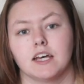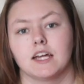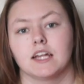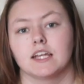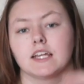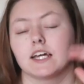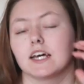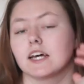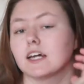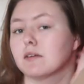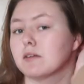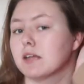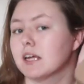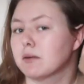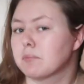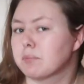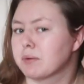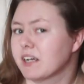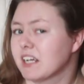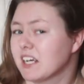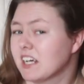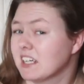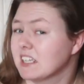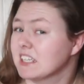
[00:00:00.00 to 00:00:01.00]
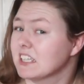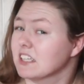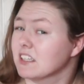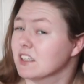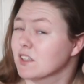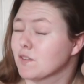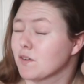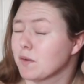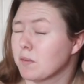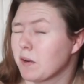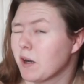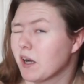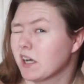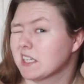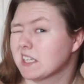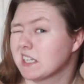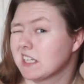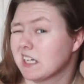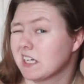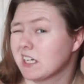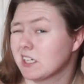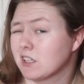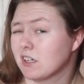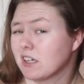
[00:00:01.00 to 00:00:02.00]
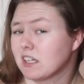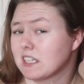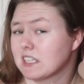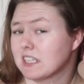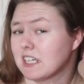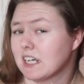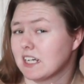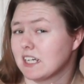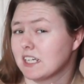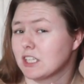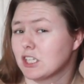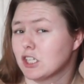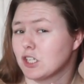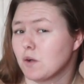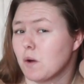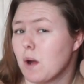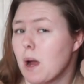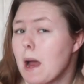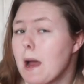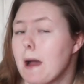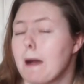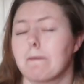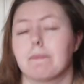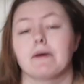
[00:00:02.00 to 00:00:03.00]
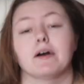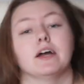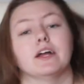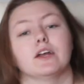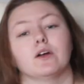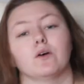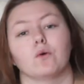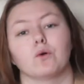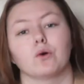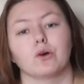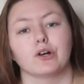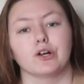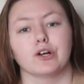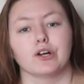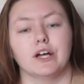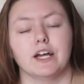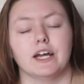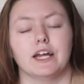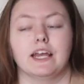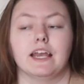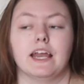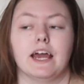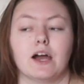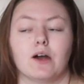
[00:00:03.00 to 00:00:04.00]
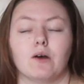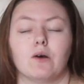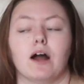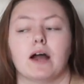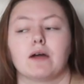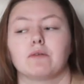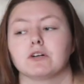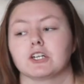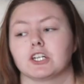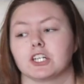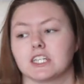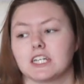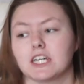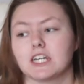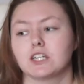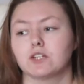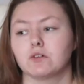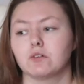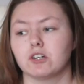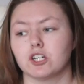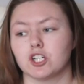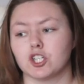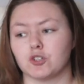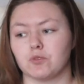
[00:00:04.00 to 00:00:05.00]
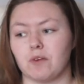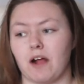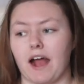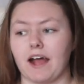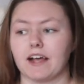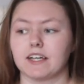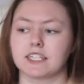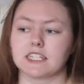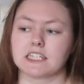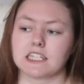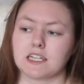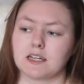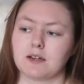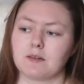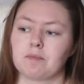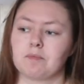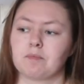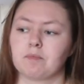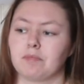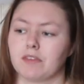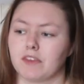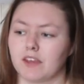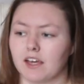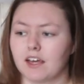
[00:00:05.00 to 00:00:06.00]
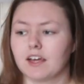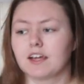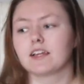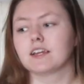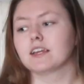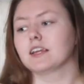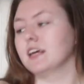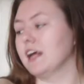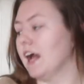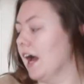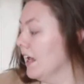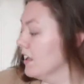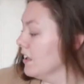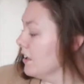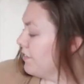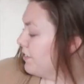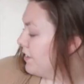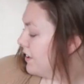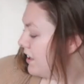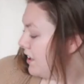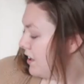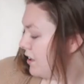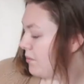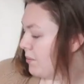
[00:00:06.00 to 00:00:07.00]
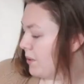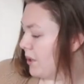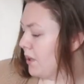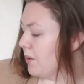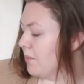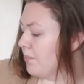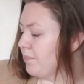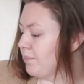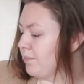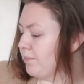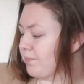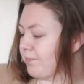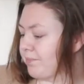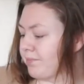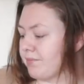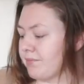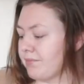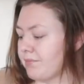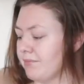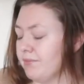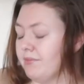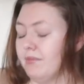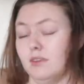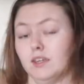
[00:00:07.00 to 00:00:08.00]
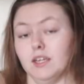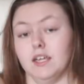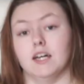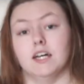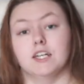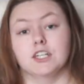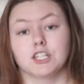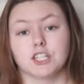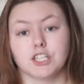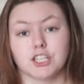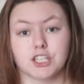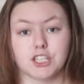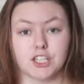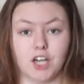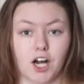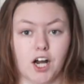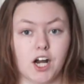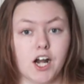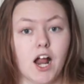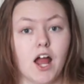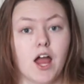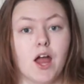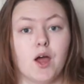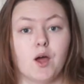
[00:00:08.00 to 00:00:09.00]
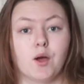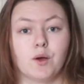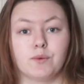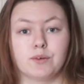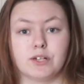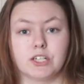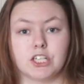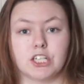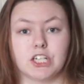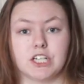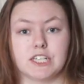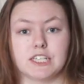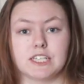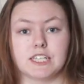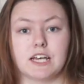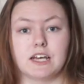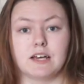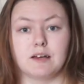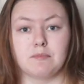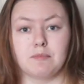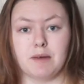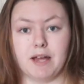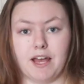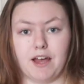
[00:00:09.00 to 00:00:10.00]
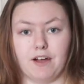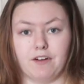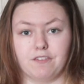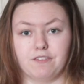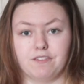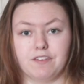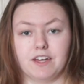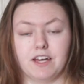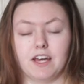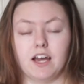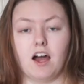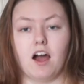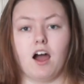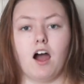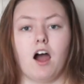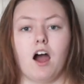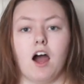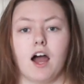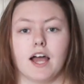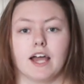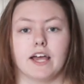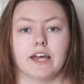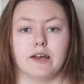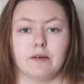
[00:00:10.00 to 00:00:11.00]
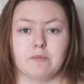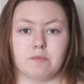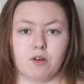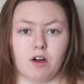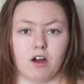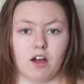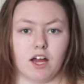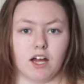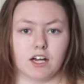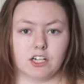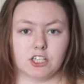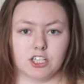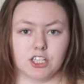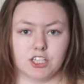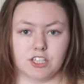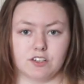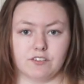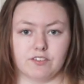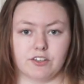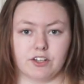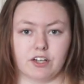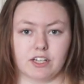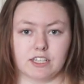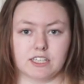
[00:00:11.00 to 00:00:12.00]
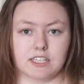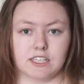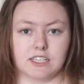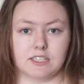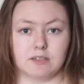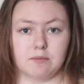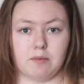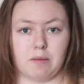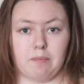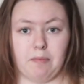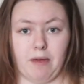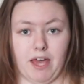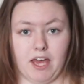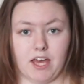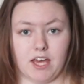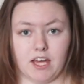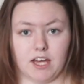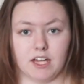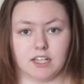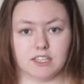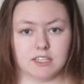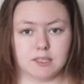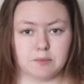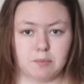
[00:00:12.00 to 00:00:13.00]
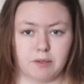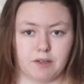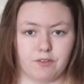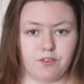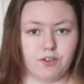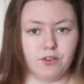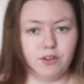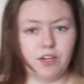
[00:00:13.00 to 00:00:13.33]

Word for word: they had like pretty good deals for Boxing Day, so I decided to put an order in. Now, I would just like to address the elephant in the room to start, which is my outfit. I am not actually sure if you guys can see my pants, but if you